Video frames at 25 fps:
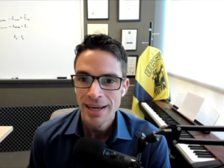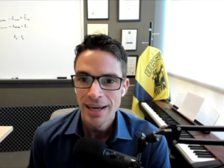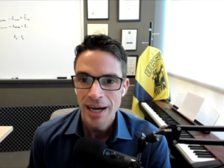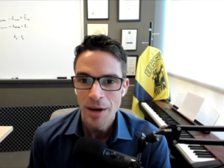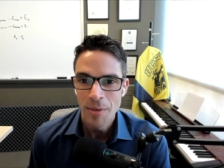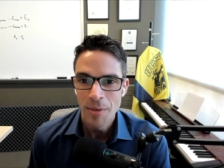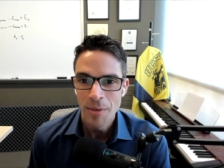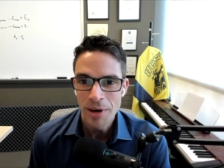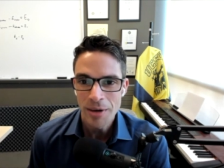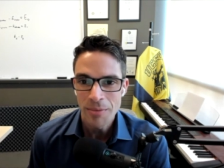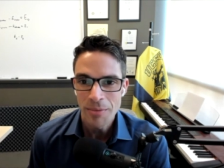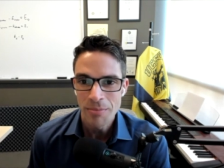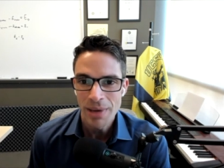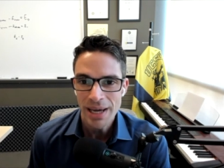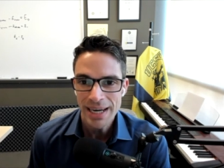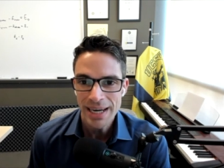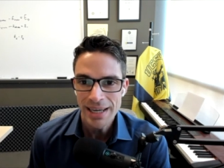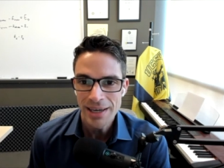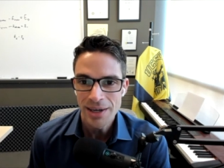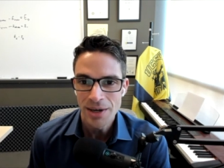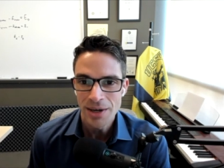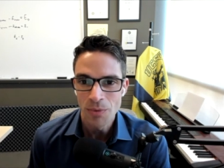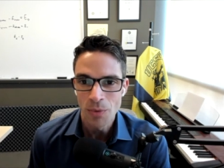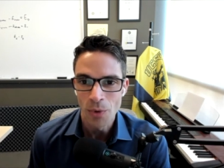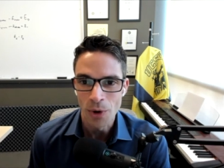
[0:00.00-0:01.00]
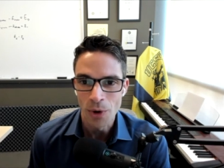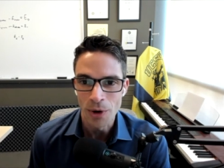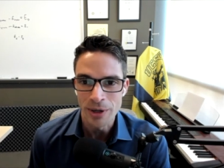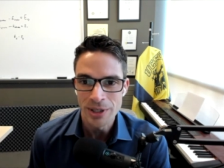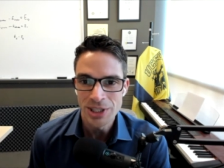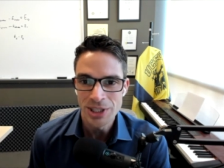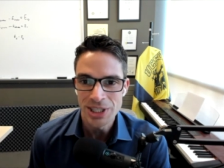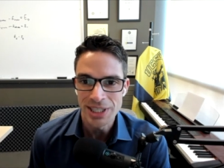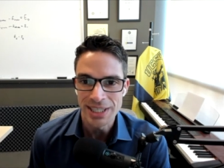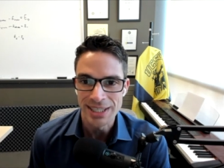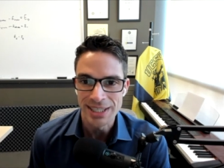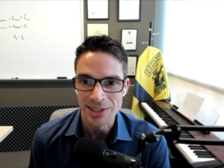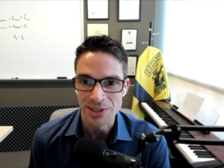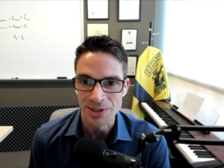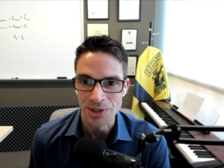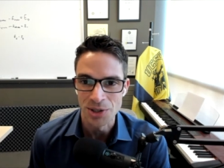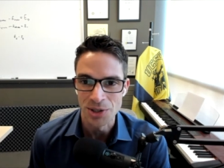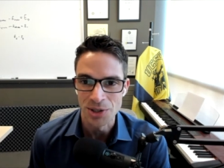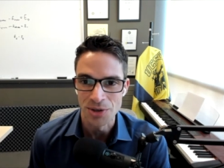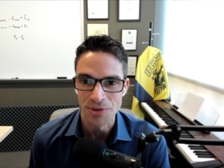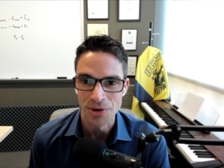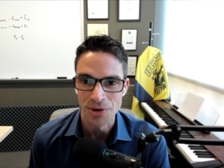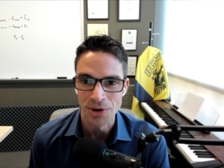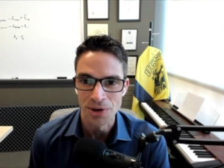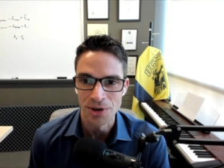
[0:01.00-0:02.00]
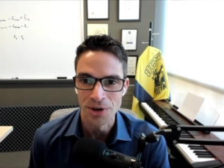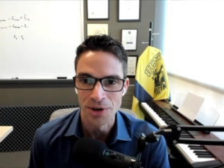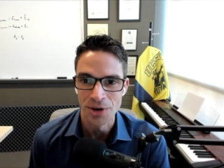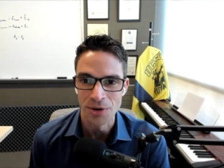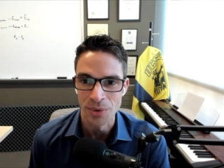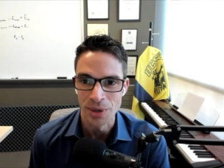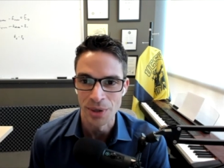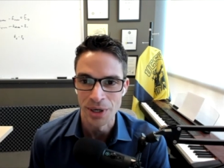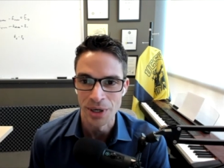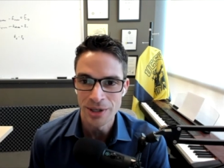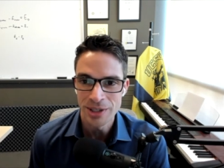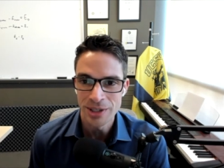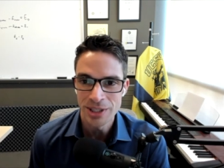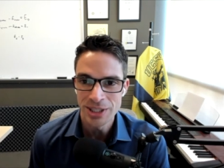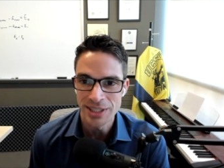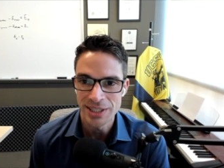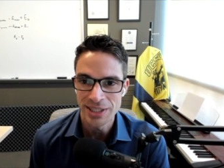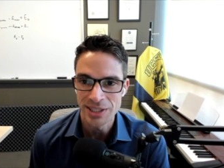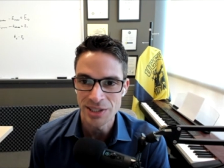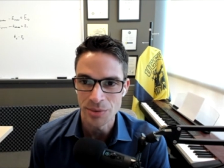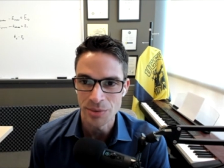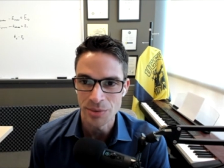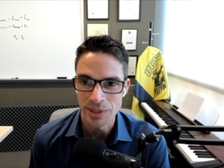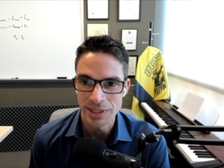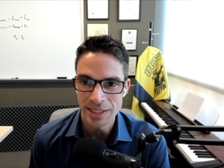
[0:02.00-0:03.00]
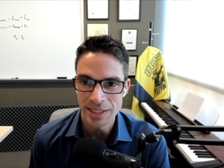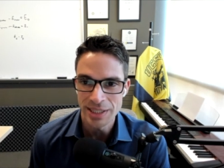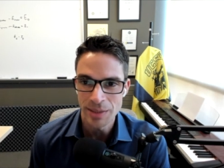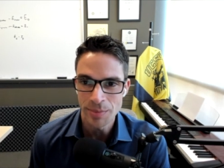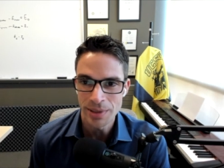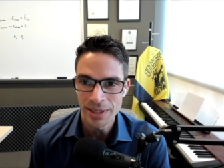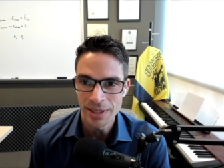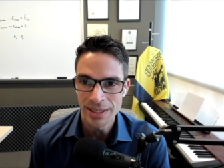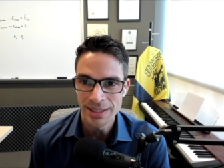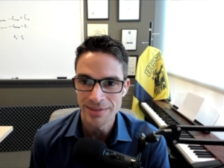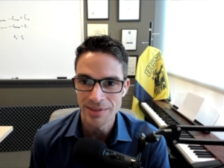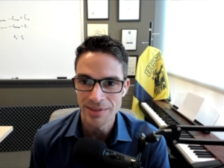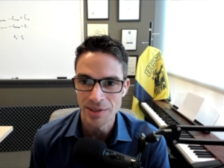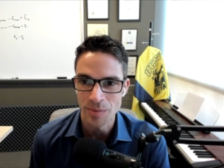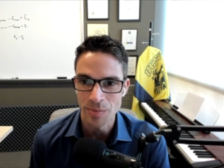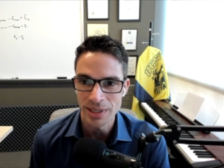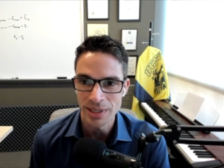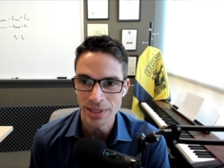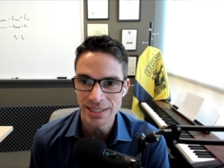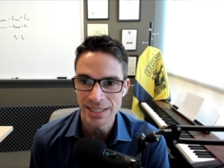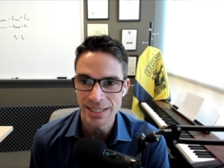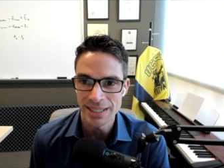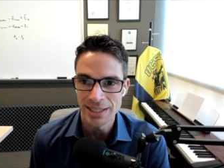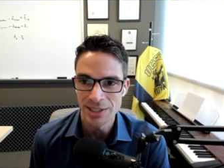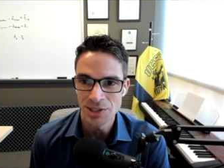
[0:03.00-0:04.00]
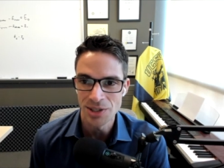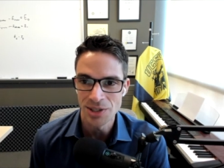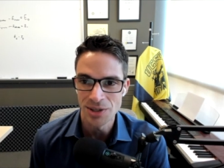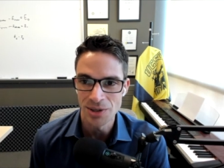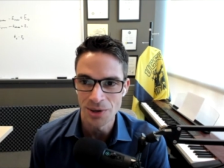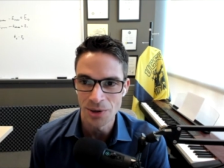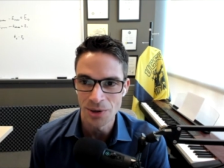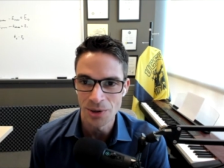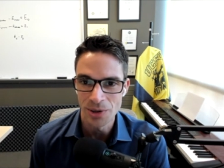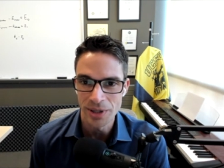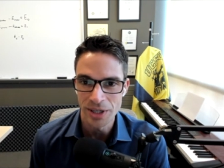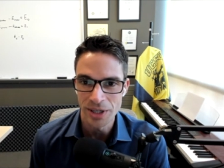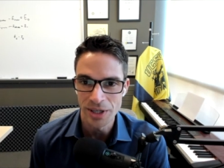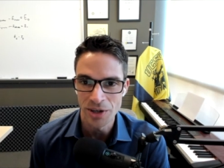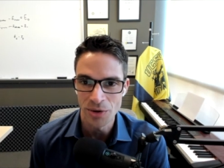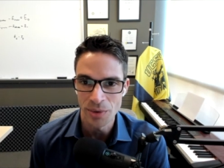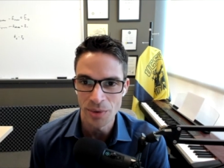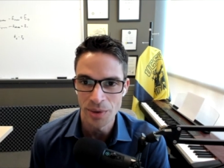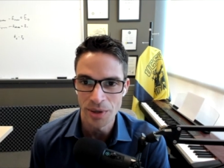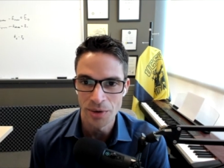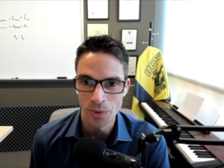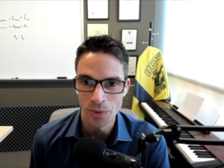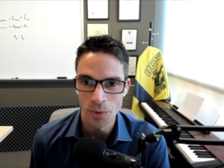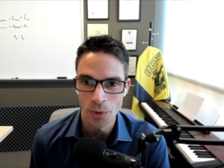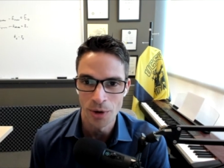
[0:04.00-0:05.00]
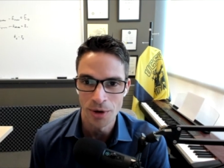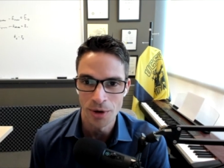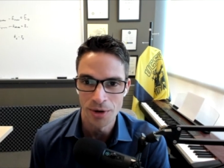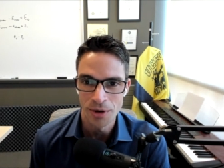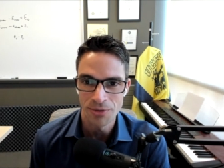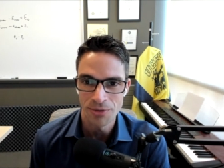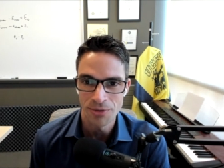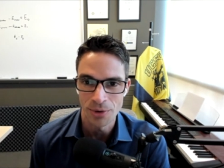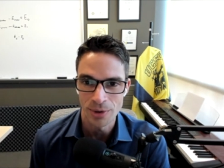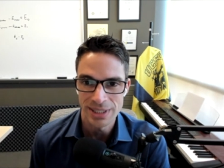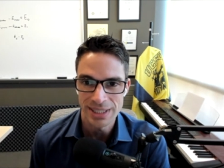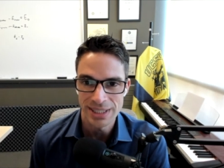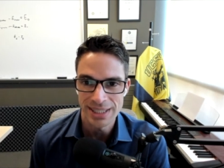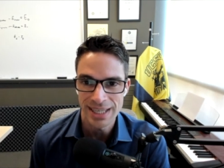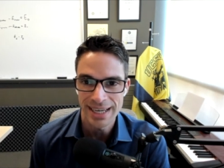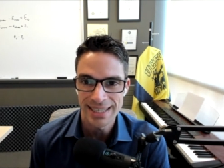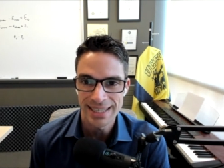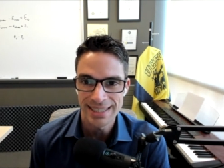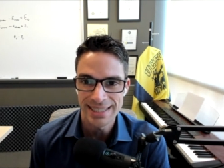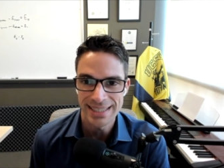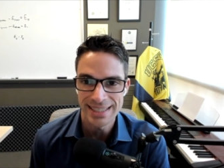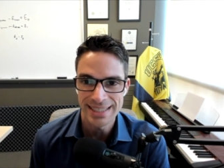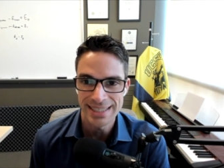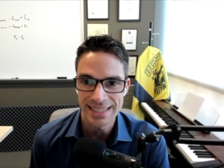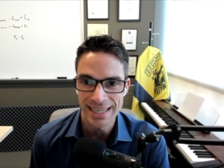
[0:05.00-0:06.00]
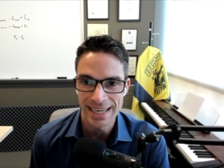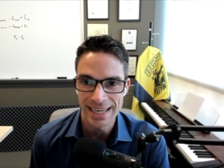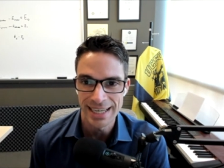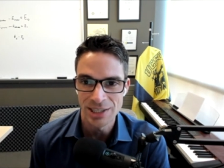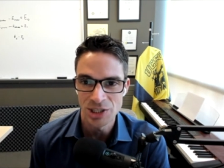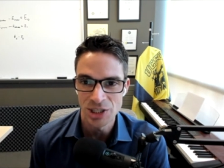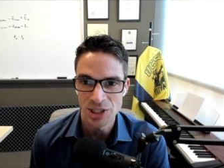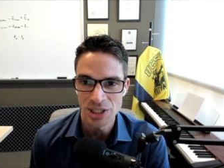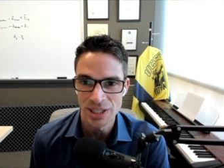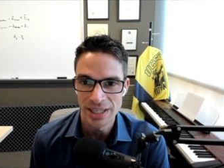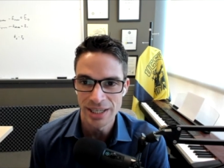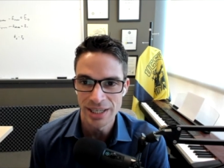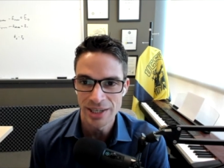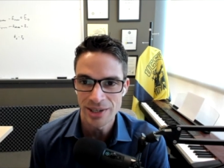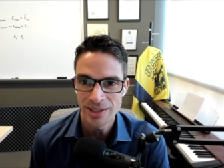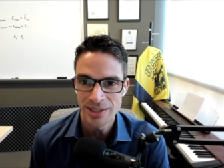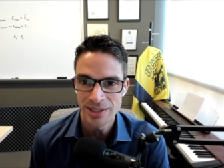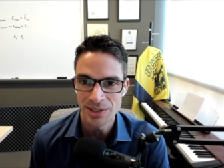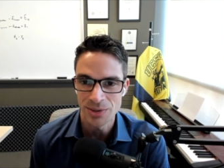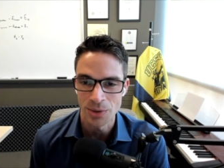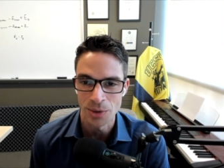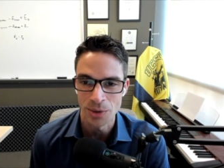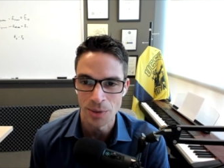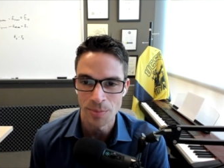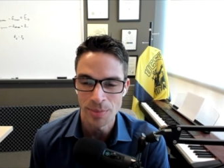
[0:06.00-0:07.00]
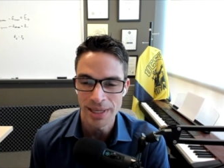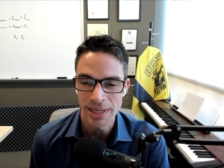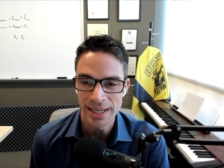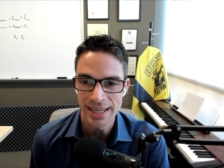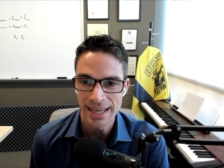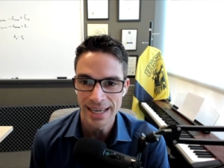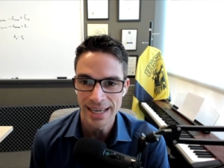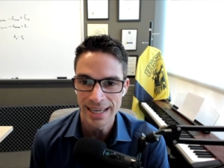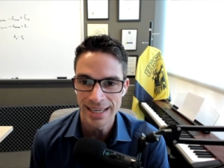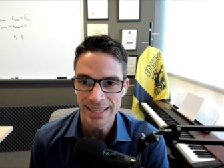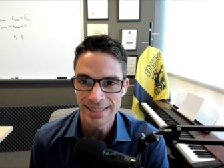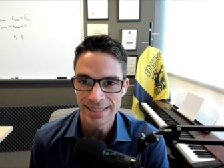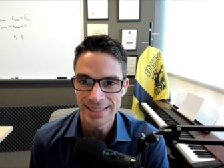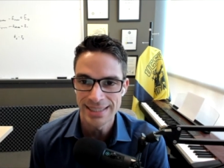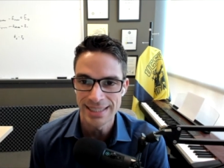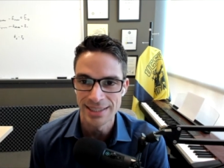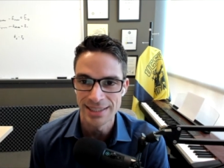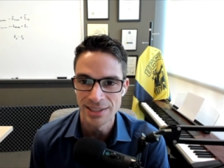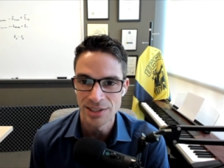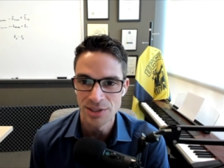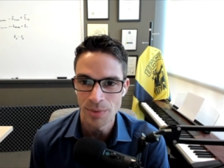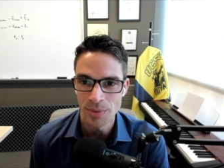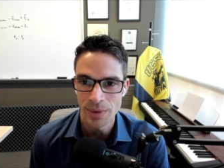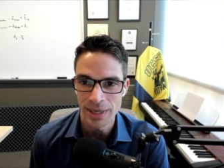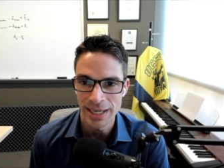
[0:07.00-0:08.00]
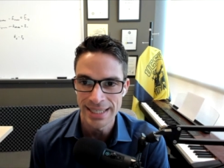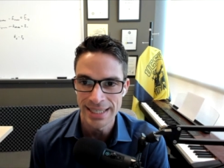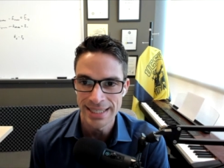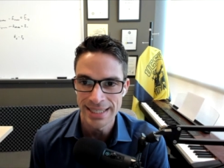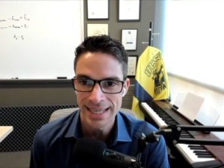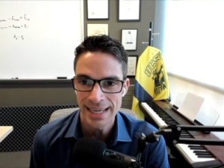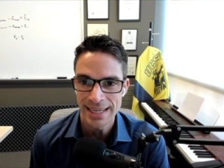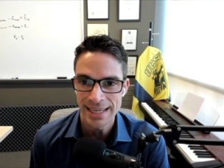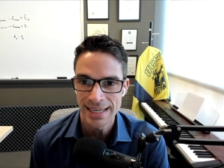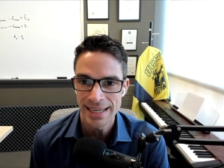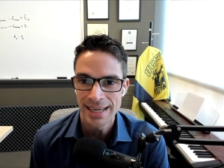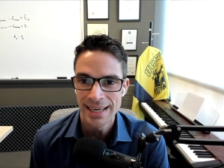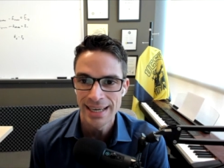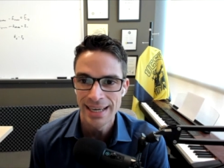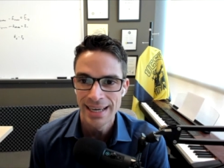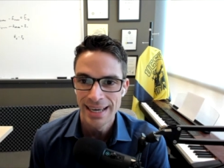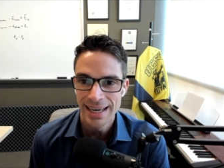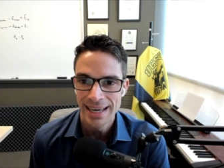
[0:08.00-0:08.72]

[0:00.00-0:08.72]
Among many awards she has earned over her career, she is the recipient of the Presidential Early Career Award for Scientists and Engineers, or PECASE, in 2010,